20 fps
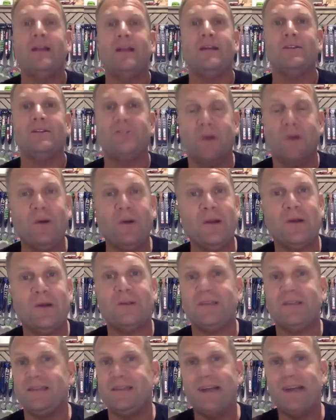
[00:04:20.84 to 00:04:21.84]
Jonah
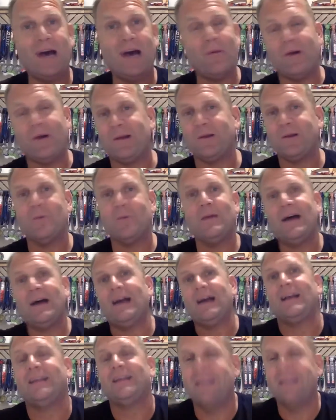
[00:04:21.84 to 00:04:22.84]
did not want to go
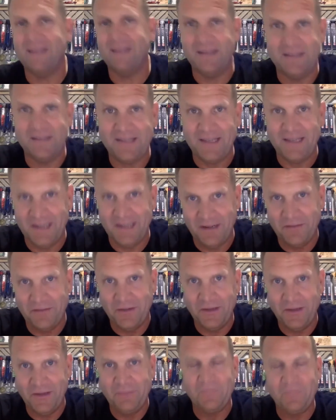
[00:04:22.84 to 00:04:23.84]
back to
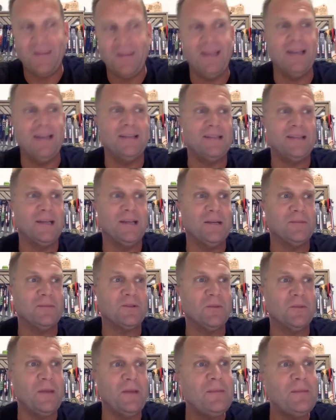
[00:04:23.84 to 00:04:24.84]
Nineveh. And
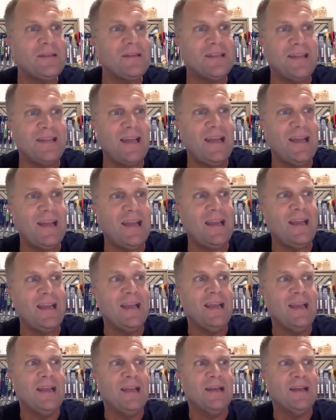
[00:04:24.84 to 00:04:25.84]
so maybe today,
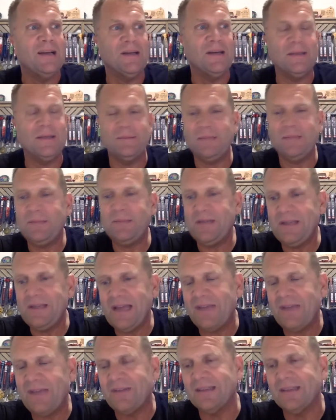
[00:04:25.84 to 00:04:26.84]
maybe you
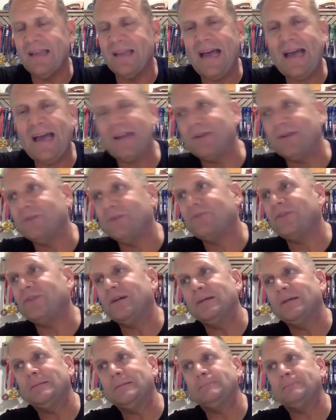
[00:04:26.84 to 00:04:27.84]
have a lack of
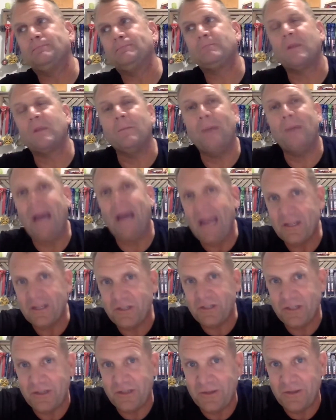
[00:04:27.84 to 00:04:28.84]

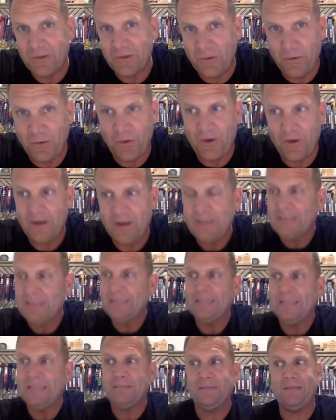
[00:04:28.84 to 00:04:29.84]
compassion, or
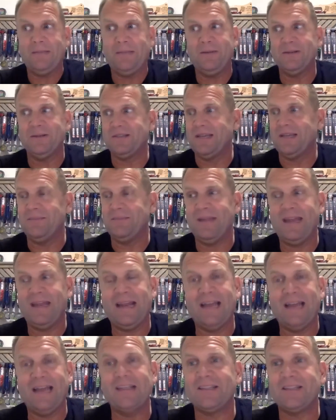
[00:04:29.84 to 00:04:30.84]
maybe you're just like, man,
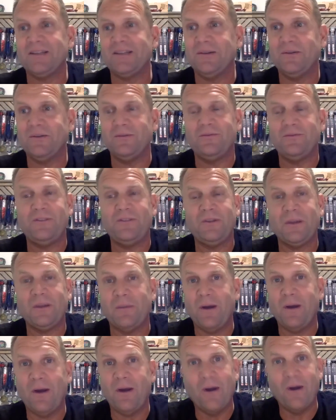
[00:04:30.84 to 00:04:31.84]
I just don't feel it in
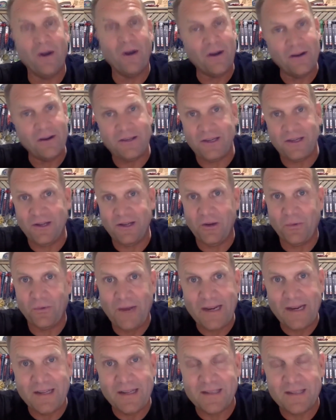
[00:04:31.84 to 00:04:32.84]
my heart to go
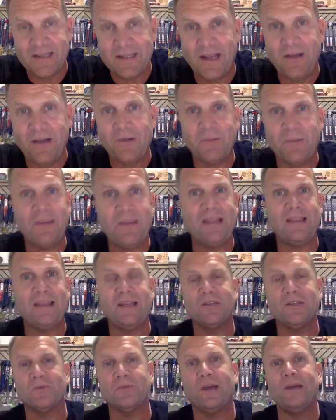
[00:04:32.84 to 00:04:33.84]
reconcile or make
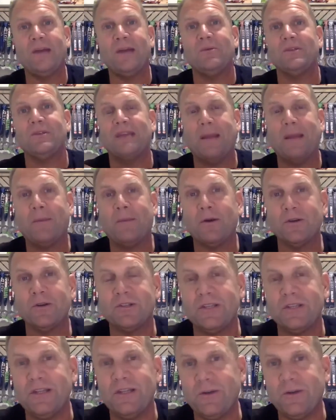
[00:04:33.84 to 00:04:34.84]
things right with that
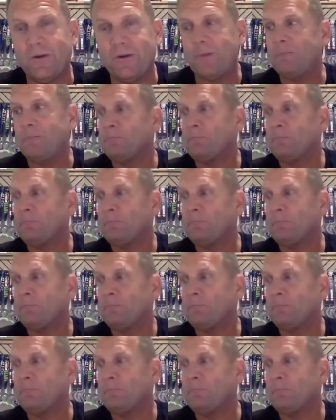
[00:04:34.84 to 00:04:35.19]
person or